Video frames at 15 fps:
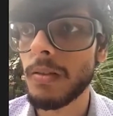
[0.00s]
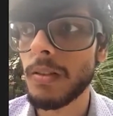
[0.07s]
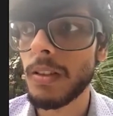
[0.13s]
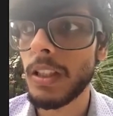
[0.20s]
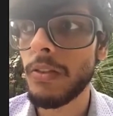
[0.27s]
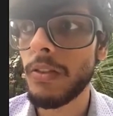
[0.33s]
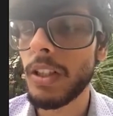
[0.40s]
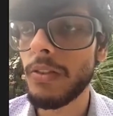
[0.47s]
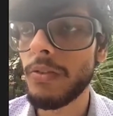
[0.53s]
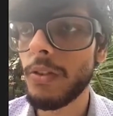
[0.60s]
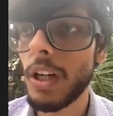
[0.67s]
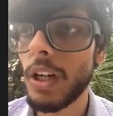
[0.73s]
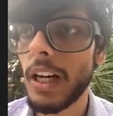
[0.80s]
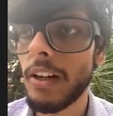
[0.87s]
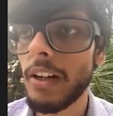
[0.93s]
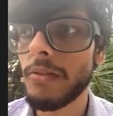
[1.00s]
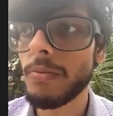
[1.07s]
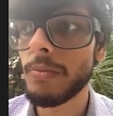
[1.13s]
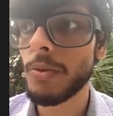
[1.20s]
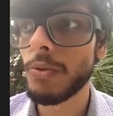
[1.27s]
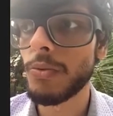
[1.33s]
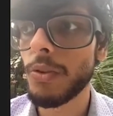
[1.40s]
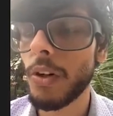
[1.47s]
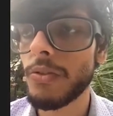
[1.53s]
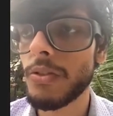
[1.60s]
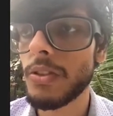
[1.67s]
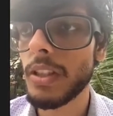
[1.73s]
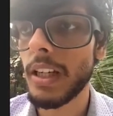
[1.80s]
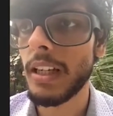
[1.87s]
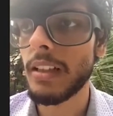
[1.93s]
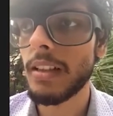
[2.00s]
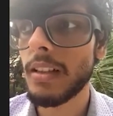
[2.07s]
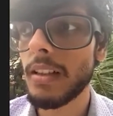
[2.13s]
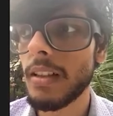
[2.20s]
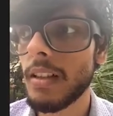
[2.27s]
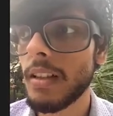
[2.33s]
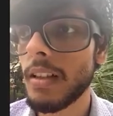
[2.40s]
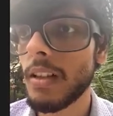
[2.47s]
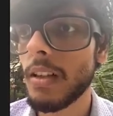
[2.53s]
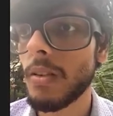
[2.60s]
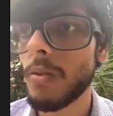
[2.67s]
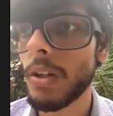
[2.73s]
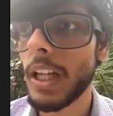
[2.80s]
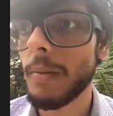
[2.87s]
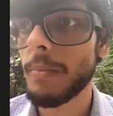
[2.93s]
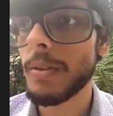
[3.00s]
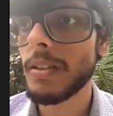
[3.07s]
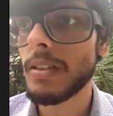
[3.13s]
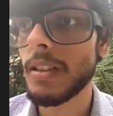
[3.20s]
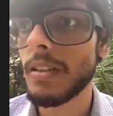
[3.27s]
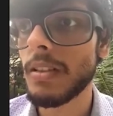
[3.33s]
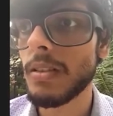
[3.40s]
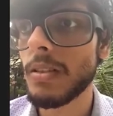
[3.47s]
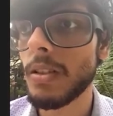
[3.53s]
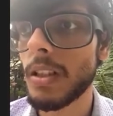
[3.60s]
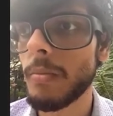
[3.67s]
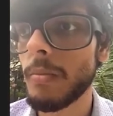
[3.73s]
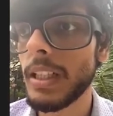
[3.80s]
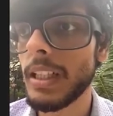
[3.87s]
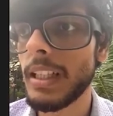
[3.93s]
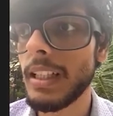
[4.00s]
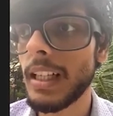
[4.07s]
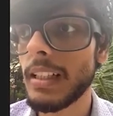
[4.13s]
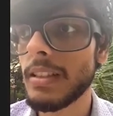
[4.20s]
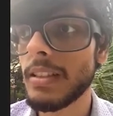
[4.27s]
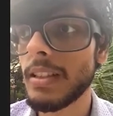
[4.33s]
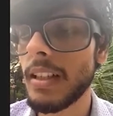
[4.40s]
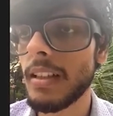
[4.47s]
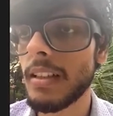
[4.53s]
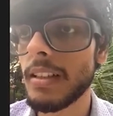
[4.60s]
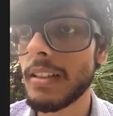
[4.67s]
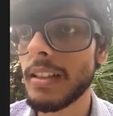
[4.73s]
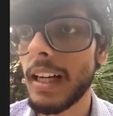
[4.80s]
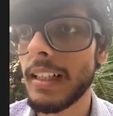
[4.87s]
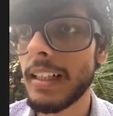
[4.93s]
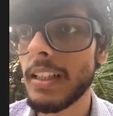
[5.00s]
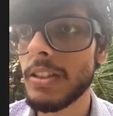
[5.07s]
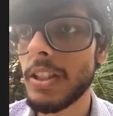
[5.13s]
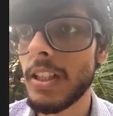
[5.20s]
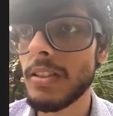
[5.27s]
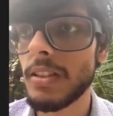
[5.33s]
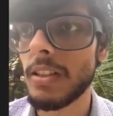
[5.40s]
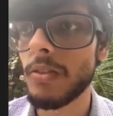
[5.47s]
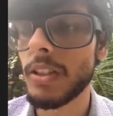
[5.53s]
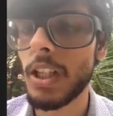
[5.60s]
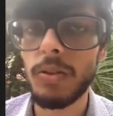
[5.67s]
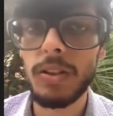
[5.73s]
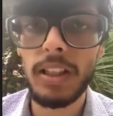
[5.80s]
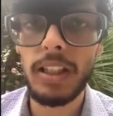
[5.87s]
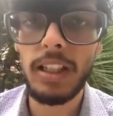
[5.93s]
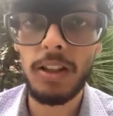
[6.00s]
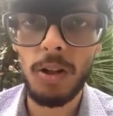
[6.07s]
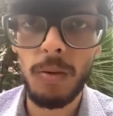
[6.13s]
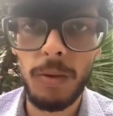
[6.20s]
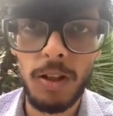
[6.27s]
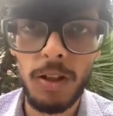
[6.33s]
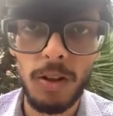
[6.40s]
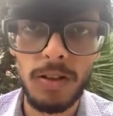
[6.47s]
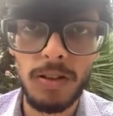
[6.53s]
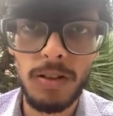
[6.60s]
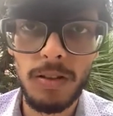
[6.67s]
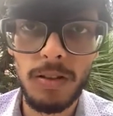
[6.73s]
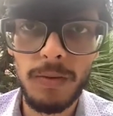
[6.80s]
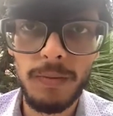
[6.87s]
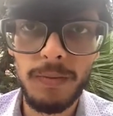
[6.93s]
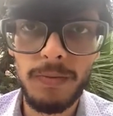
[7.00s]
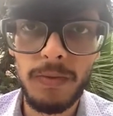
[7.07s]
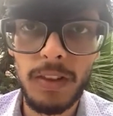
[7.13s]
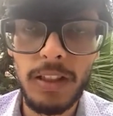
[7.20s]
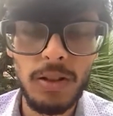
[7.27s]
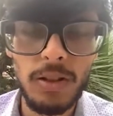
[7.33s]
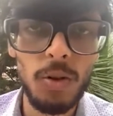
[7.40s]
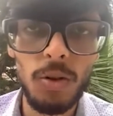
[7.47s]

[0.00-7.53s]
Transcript: even if you have proof of stake, what happens is the committee can still decide and change it without any economic cost. There's no